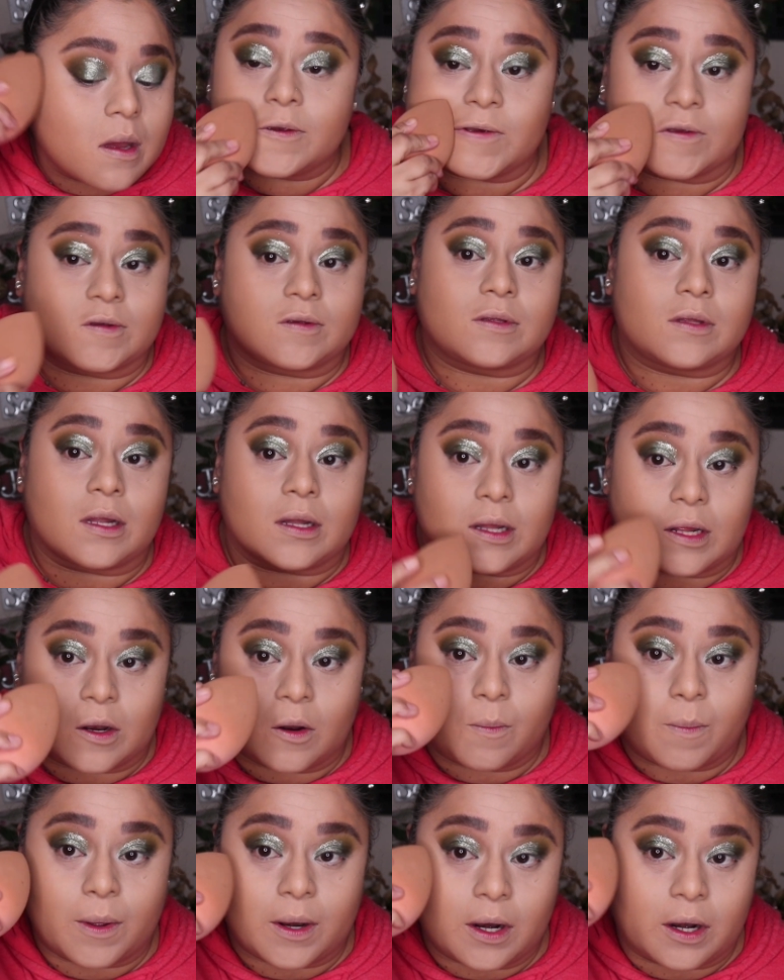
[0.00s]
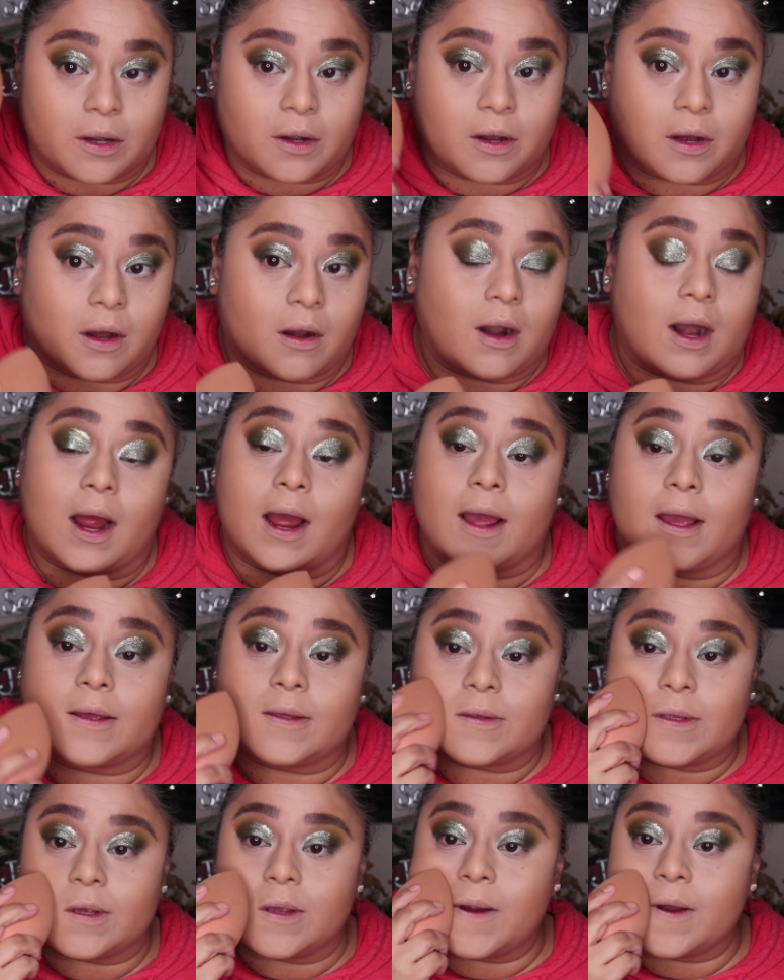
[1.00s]
Just a little bit under your
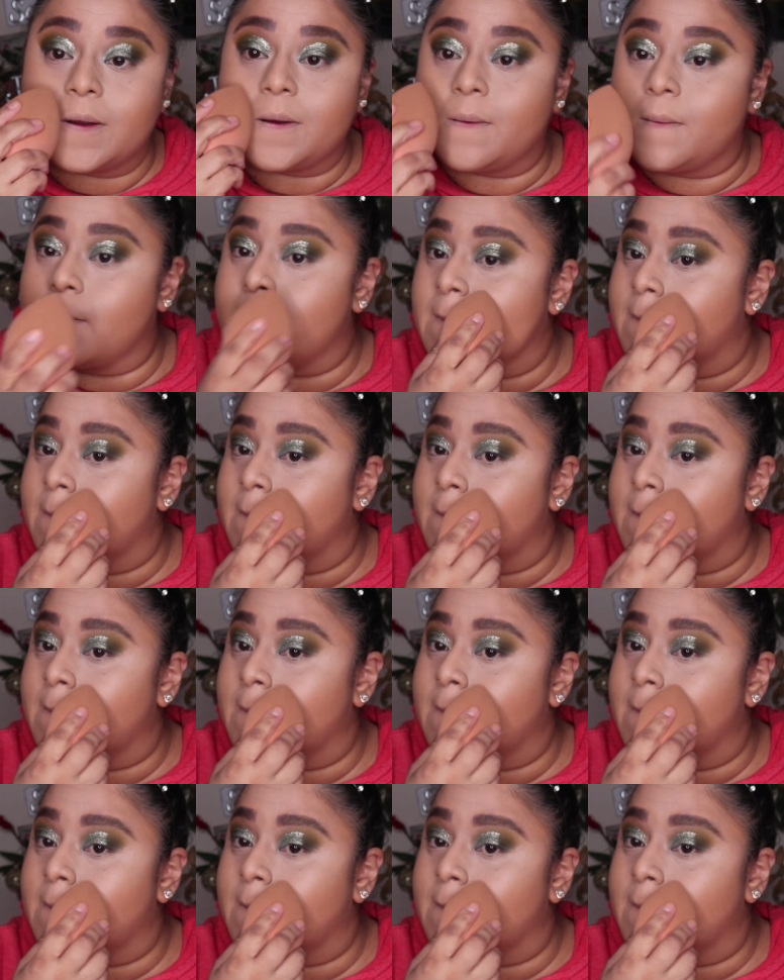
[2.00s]
eyes here.